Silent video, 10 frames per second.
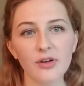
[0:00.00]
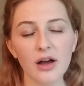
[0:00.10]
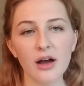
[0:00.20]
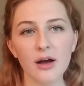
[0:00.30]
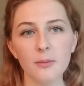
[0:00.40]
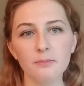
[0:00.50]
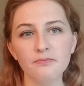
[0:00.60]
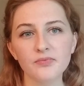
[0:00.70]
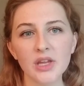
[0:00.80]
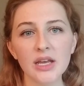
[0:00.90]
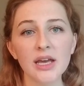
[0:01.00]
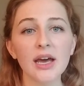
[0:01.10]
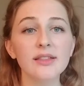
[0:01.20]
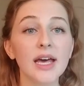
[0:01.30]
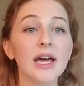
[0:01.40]
And
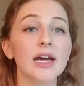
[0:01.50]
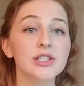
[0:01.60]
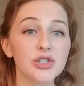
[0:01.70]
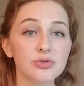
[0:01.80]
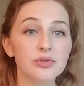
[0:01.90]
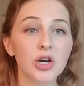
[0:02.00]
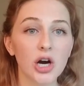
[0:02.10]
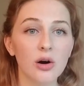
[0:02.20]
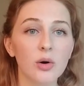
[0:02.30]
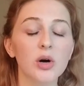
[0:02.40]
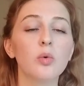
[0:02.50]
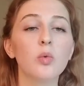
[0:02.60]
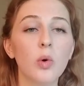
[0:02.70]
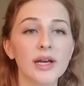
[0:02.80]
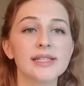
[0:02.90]
then I do go
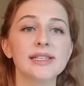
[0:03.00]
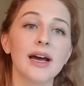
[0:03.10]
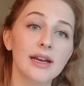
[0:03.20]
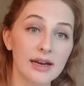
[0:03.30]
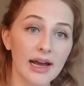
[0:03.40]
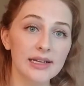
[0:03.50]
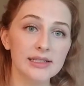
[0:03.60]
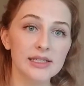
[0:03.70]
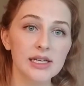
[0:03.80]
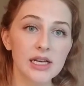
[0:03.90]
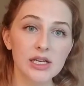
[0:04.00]
once at night.